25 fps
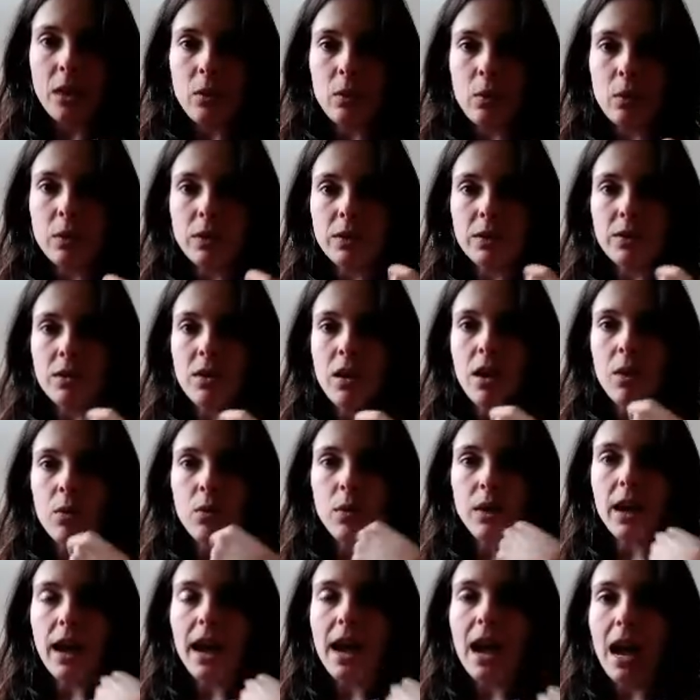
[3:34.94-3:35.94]
was not
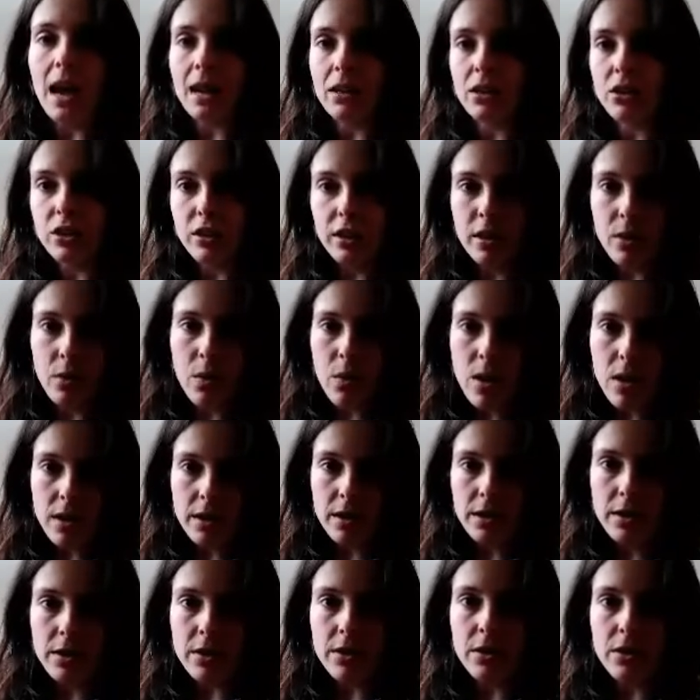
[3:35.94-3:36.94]
what I actually
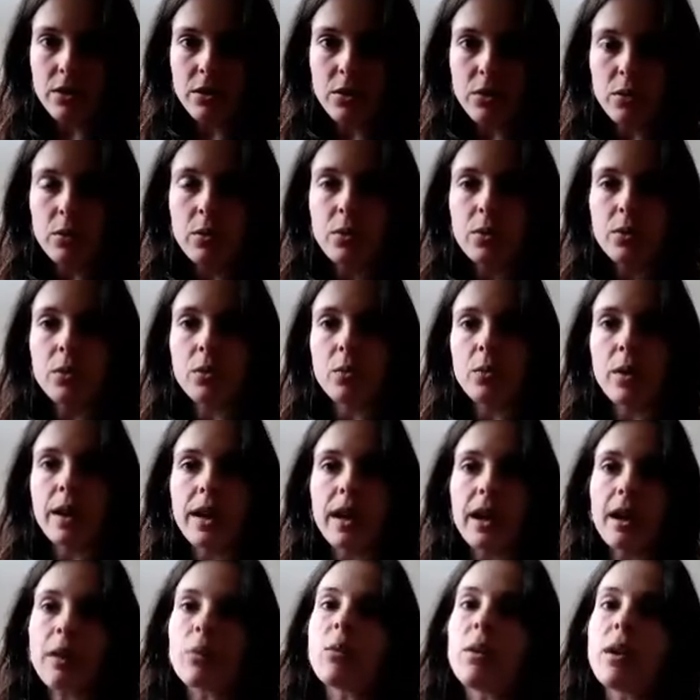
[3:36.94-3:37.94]
wanted to do, the
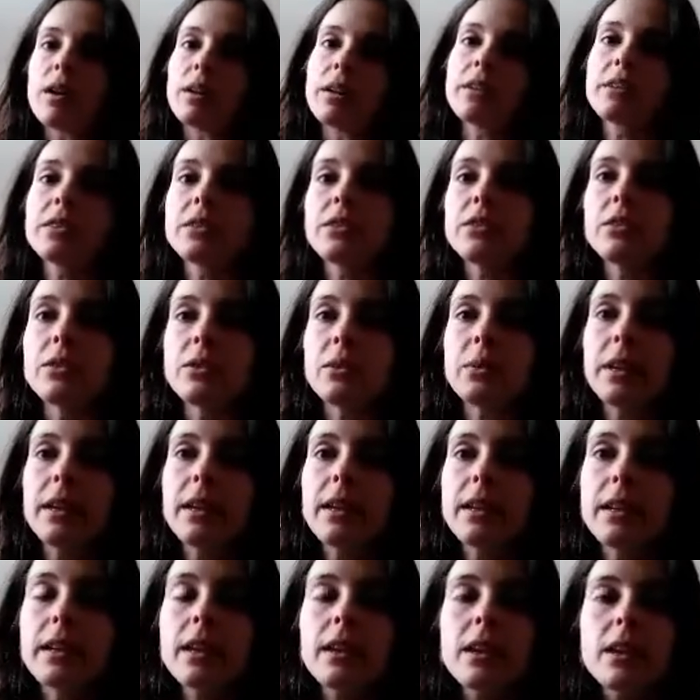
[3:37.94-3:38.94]
way I wanted to do
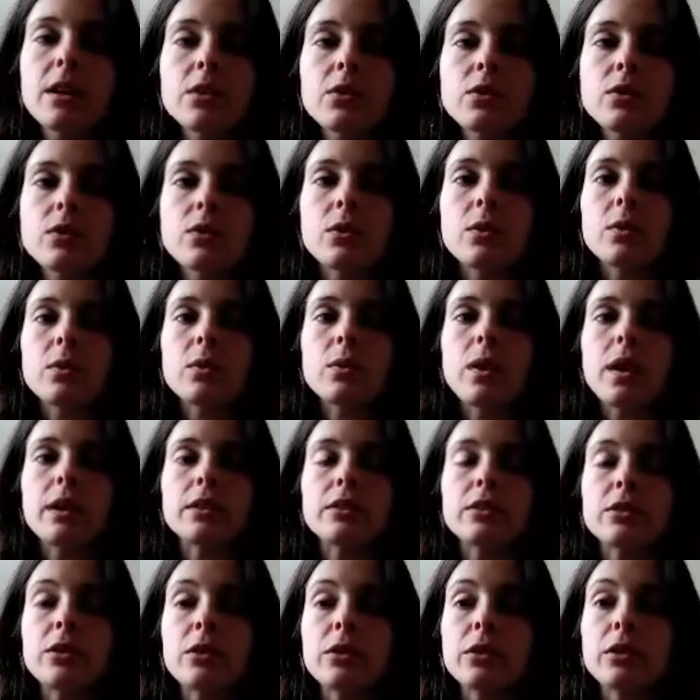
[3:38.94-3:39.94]
it. So I
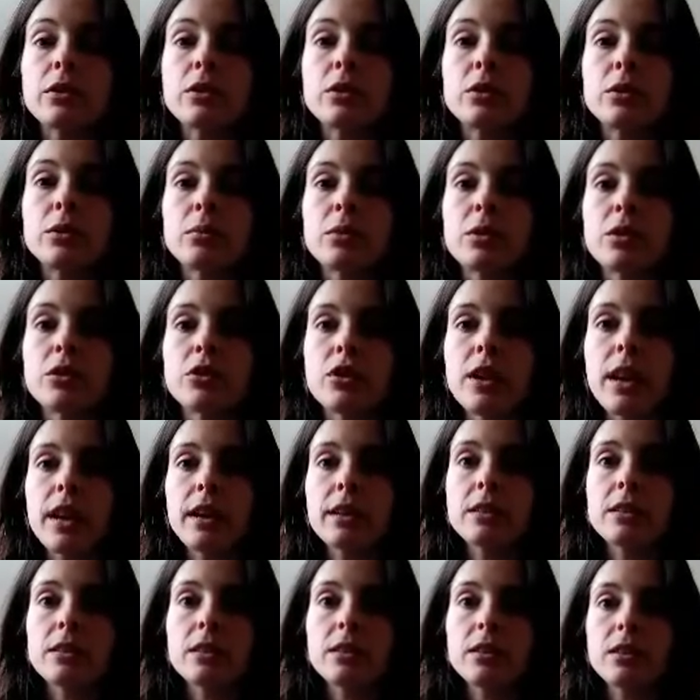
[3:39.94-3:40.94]
started to
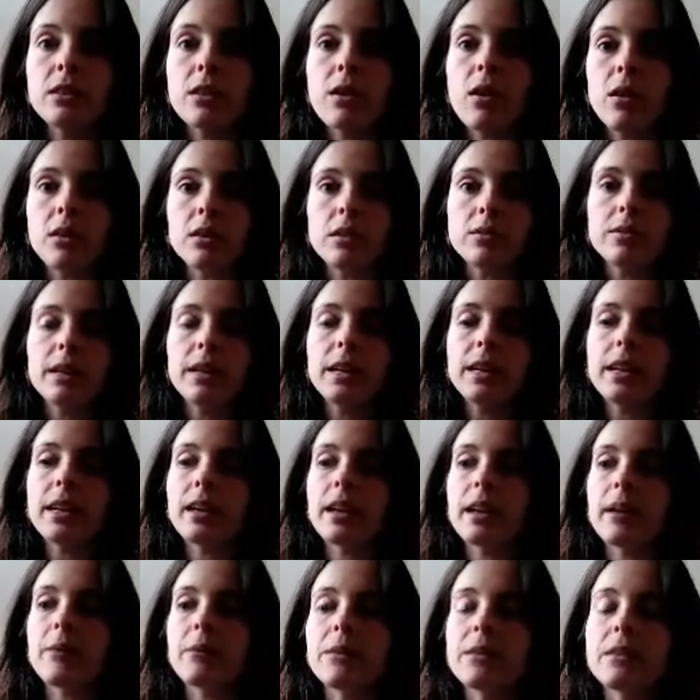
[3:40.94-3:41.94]
reject all of it,
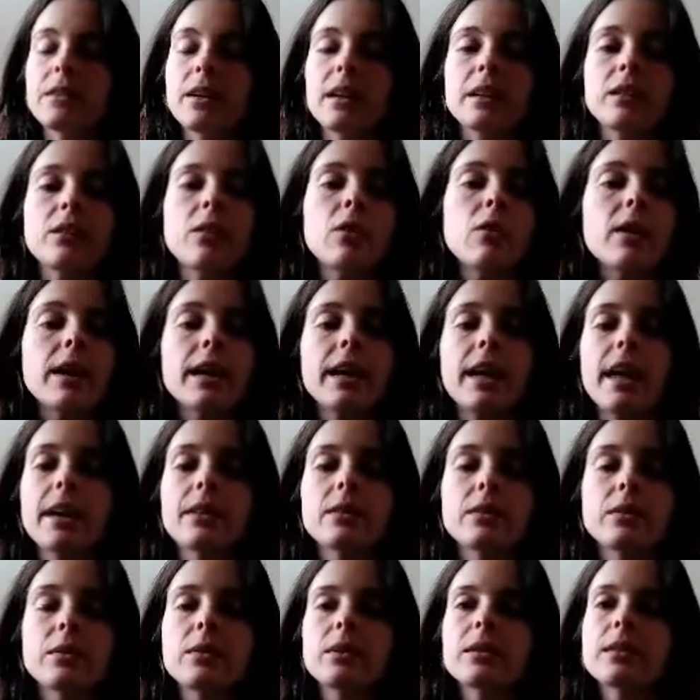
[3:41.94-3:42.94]
and I was like, no, I
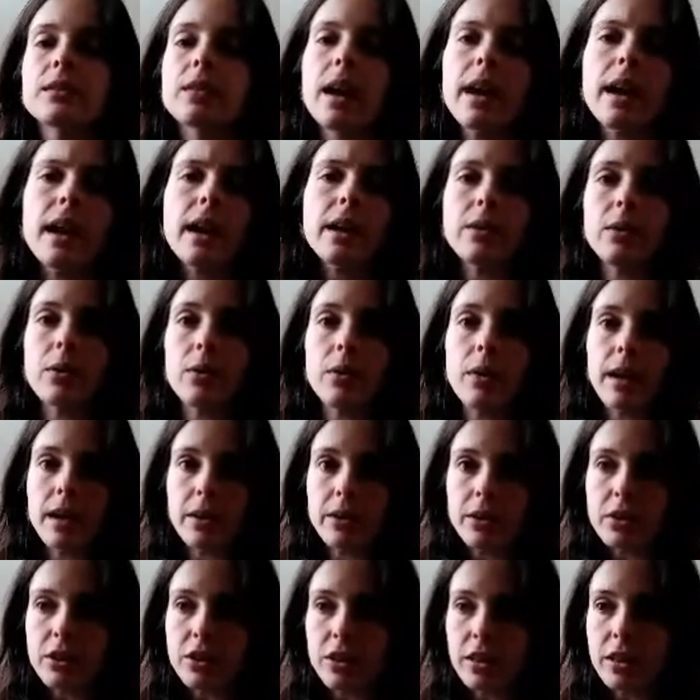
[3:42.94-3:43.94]
can't do this. I had no
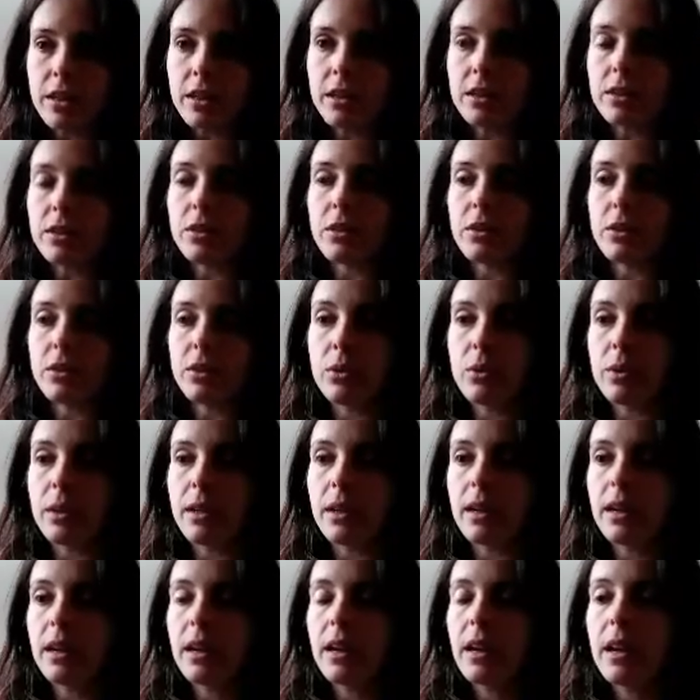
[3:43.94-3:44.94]
energy to do
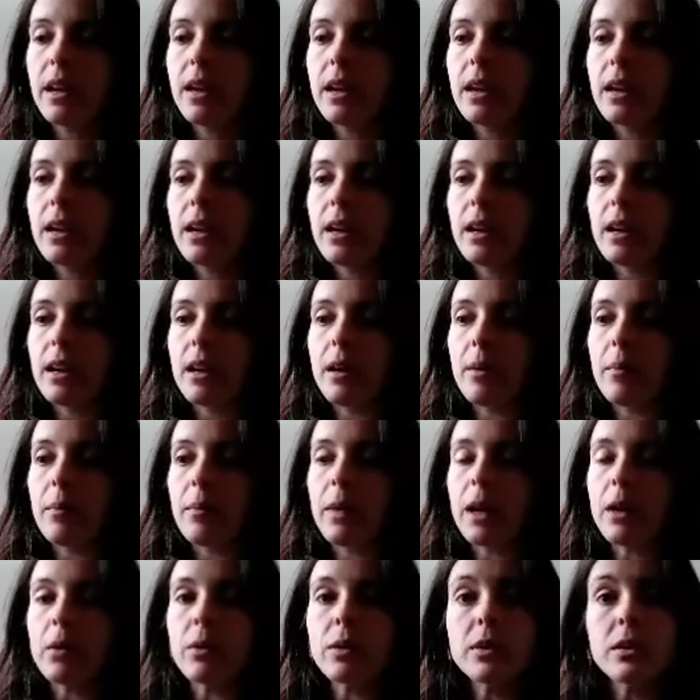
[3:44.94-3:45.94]
it.
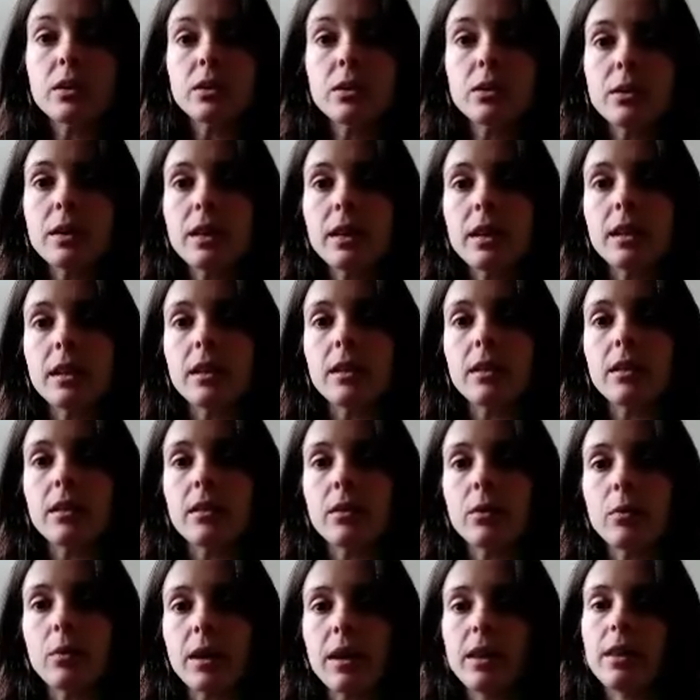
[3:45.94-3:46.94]
I wasn't doing it in
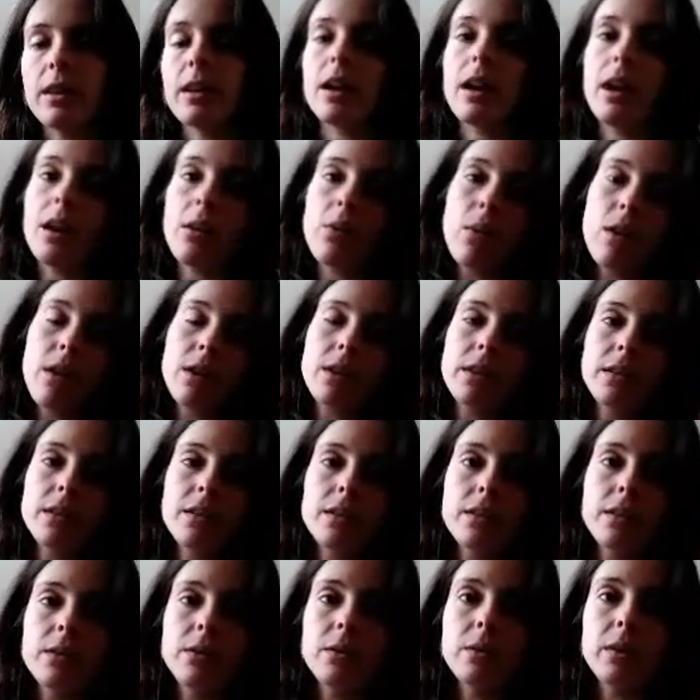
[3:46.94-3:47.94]
the way that I wanted
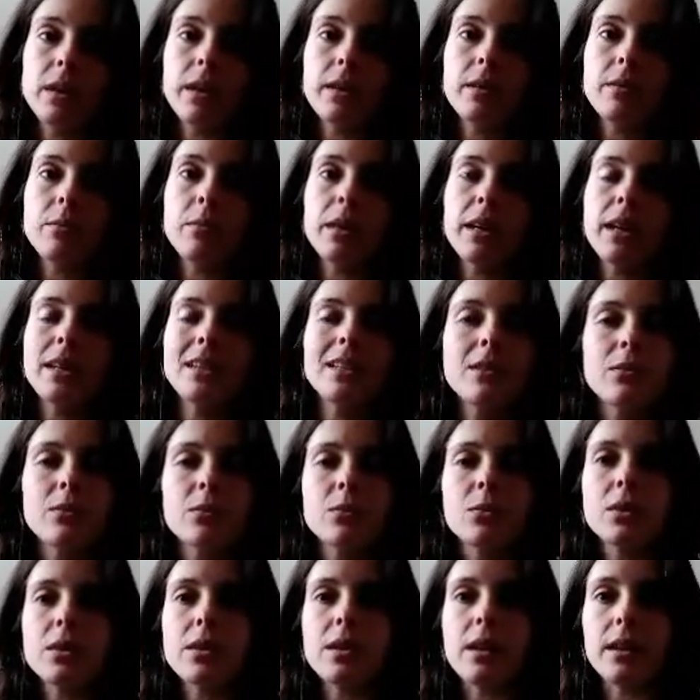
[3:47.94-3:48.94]
to do it, but I
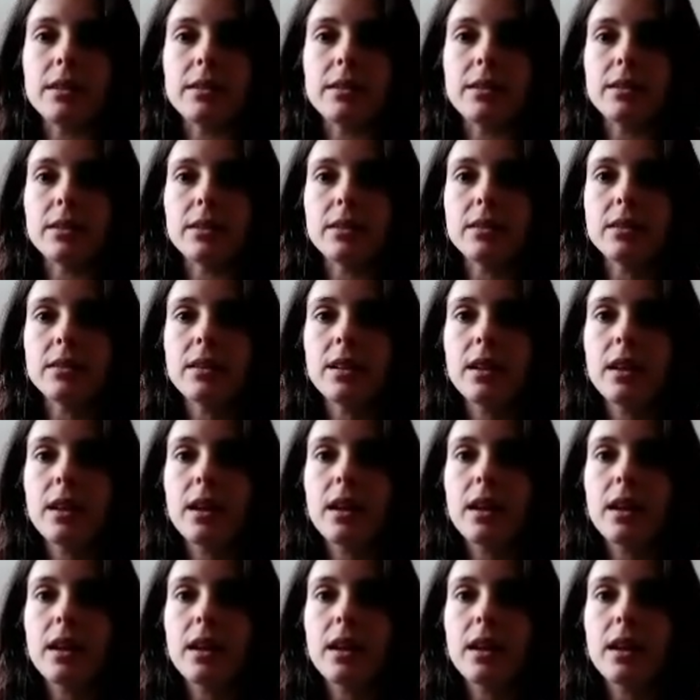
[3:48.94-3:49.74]
didn't realize this.